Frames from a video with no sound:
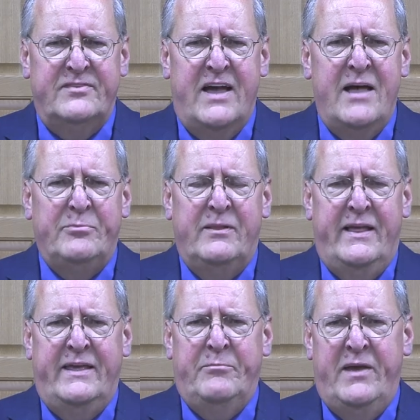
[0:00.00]
not
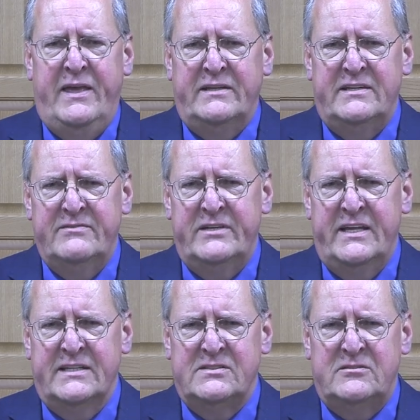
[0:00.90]
paying
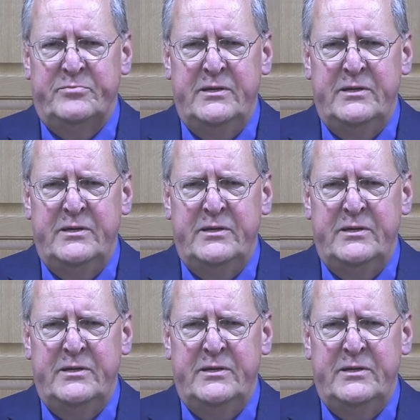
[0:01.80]
dividends to